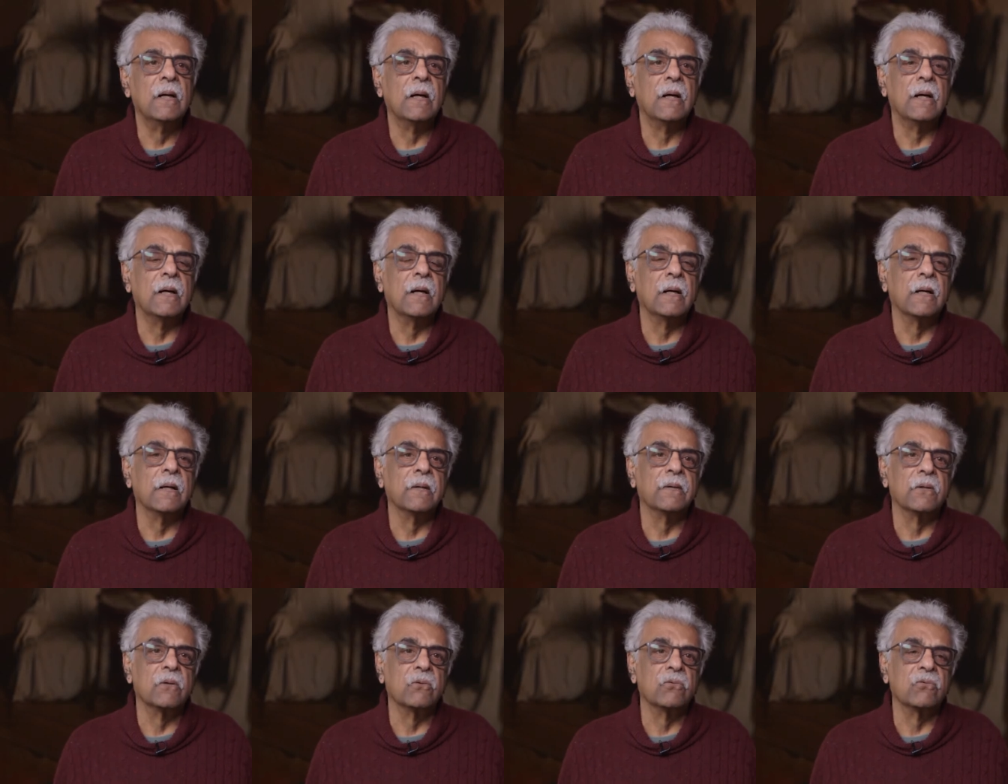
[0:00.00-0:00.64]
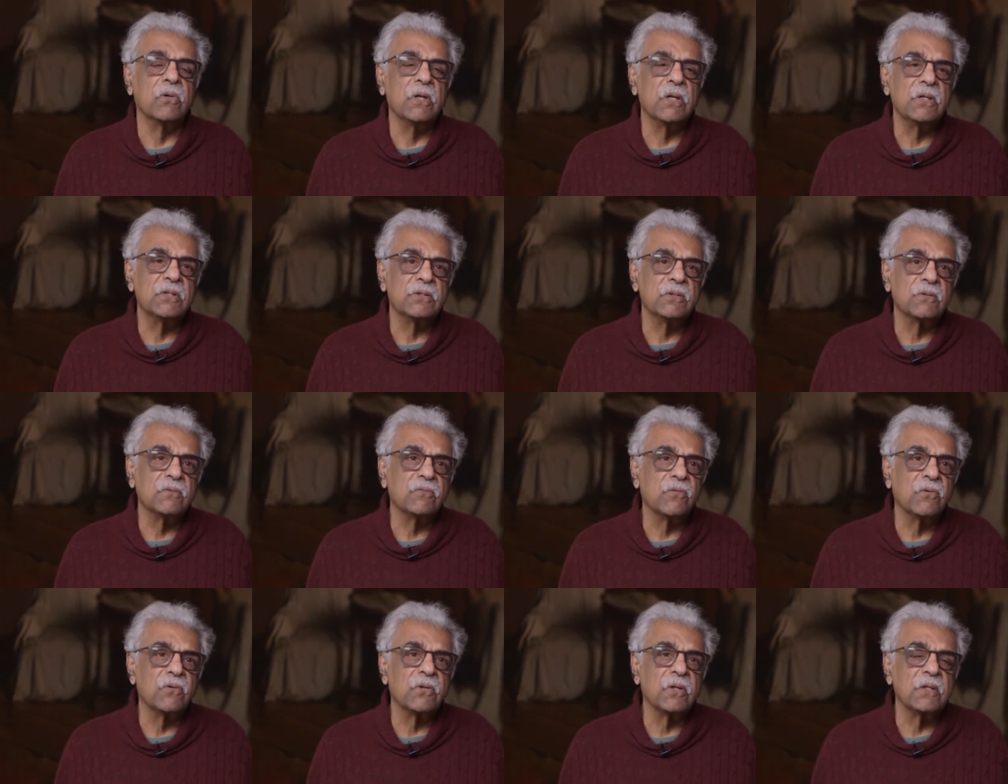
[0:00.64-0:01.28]
The
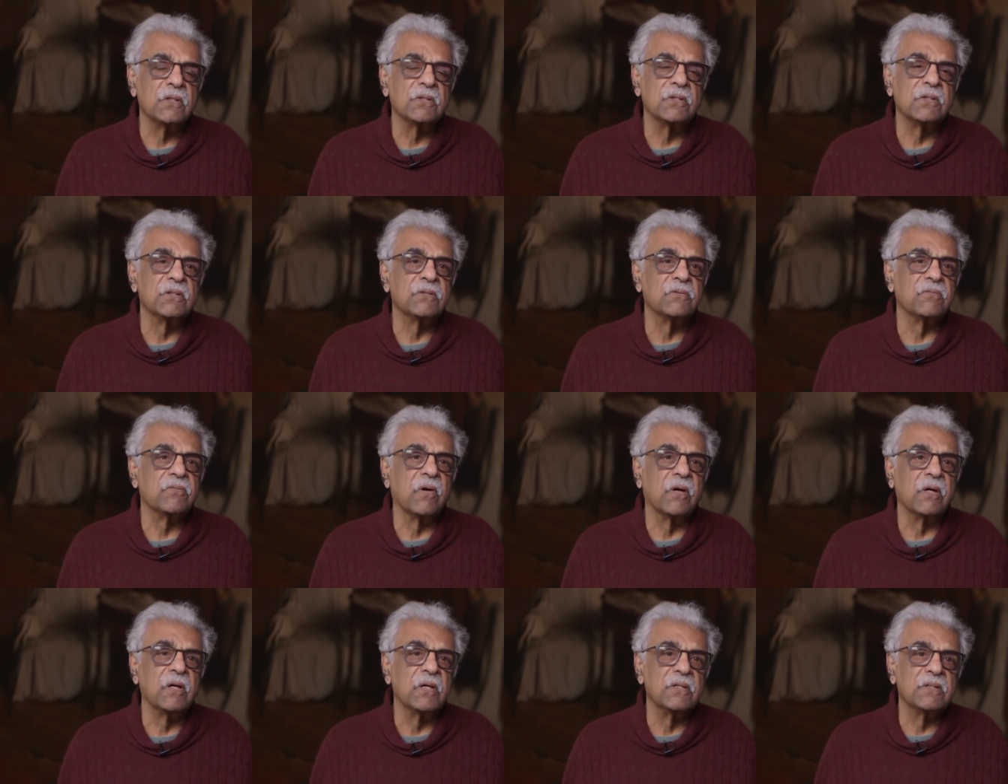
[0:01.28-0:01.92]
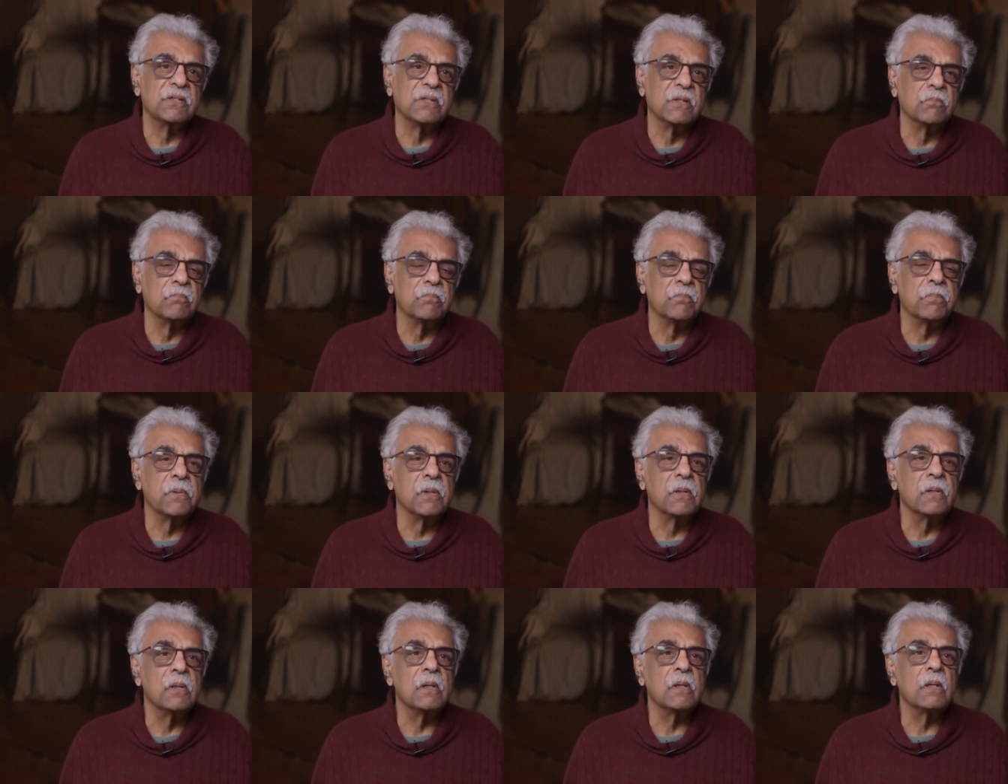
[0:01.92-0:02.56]
reason for this is very
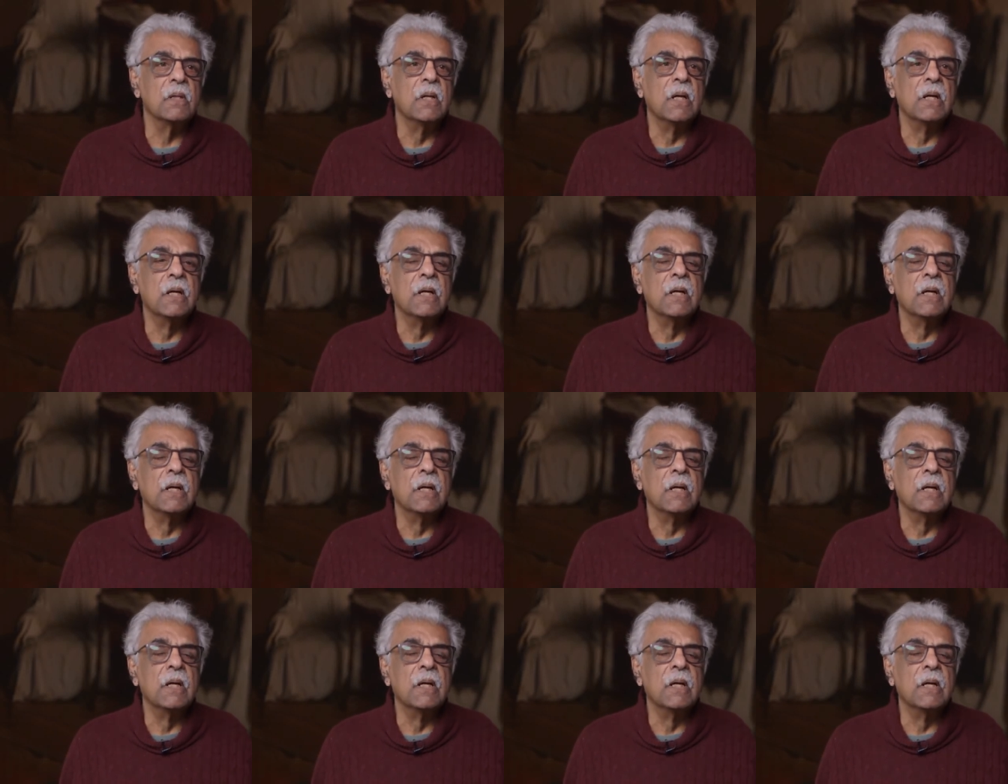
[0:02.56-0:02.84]
simple.